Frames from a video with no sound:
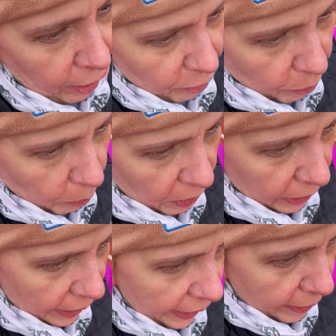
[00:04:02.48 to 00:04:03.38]
for
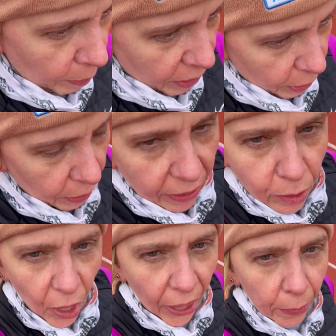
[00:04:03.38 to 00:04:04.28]
one leg when you're on a
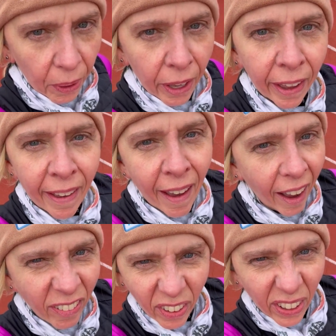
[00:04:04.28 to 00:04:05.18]
track. Well,
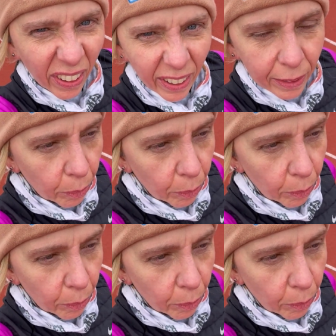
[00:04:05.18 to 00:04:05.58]
I felt like the